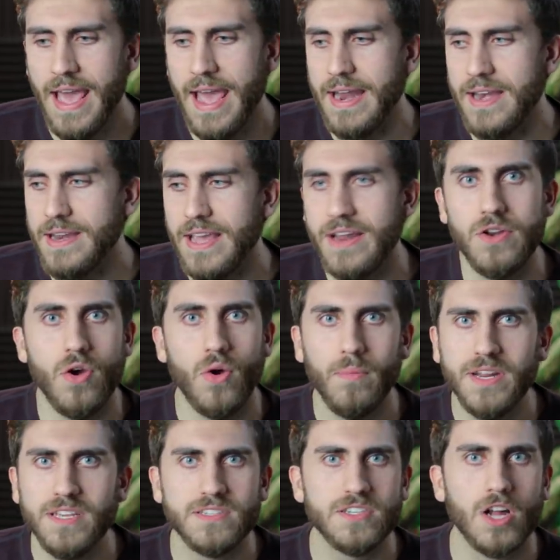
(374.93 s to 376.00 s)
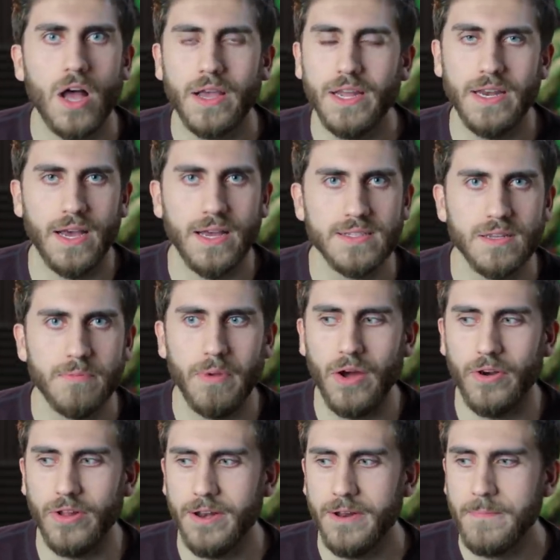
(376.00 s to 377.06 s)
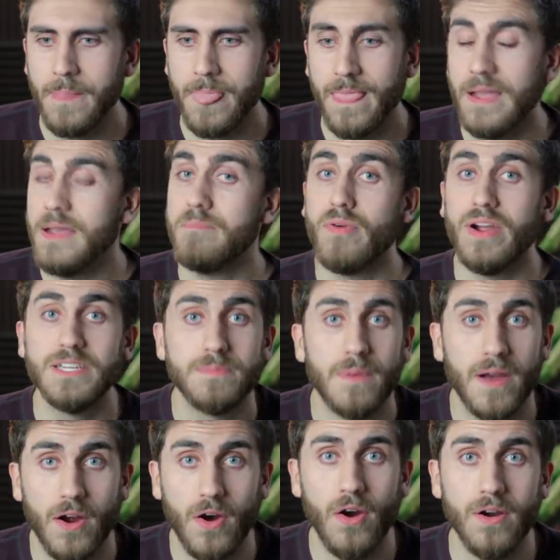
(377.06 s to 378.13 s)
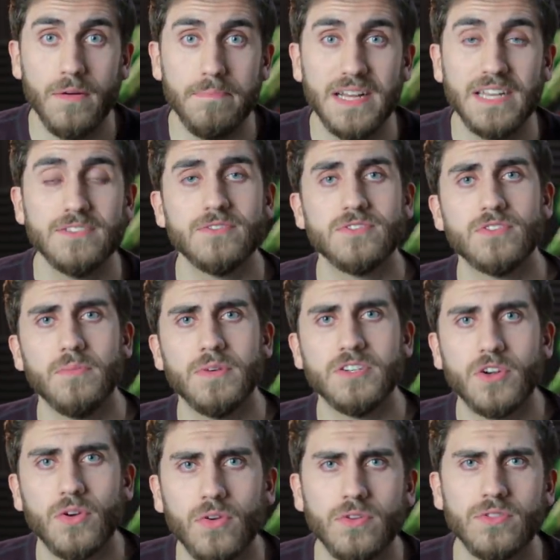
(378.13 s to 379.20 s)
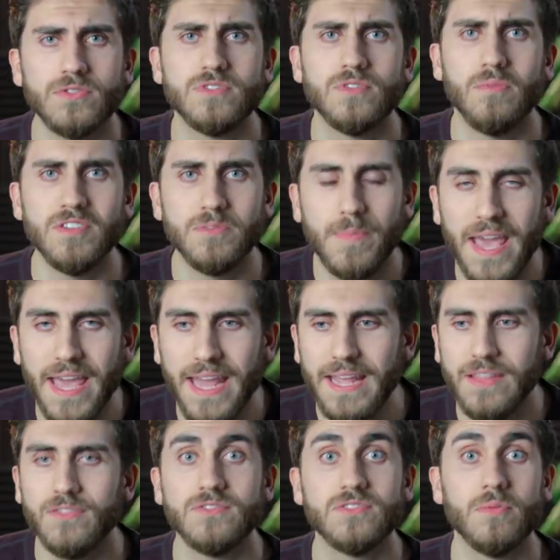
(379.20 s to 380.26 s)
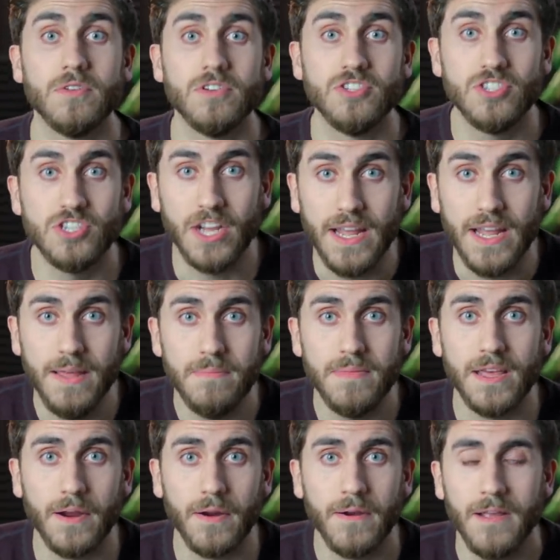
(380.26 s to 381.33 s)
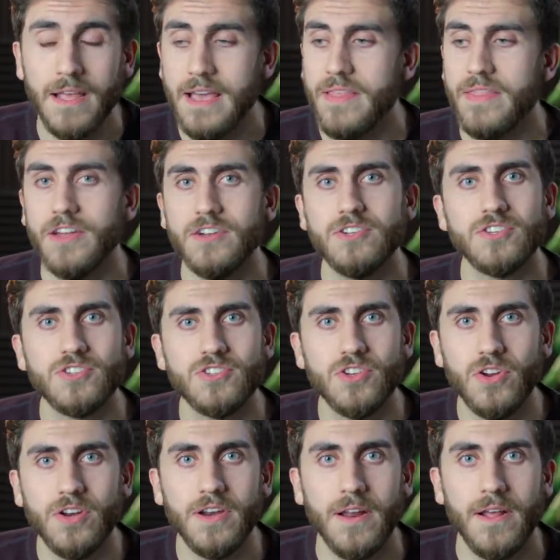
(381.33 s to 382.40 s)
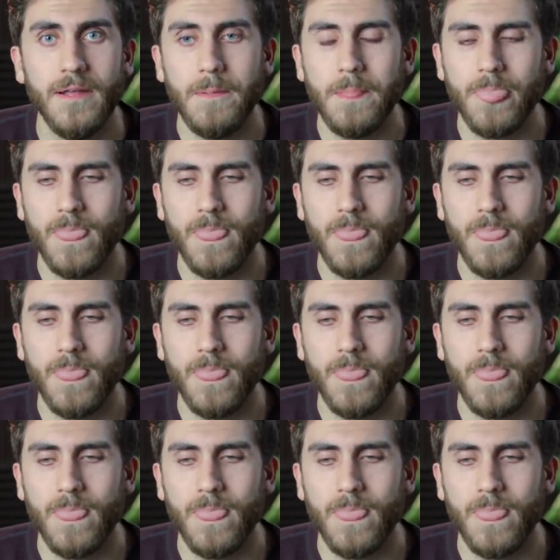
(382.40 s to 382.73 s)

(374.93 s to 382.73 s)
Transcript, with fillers: and yet nobody's talking to us about it, it breaks my heart, because there's so much hurt, there's so much pain, there's so much shame there that just shouldn't,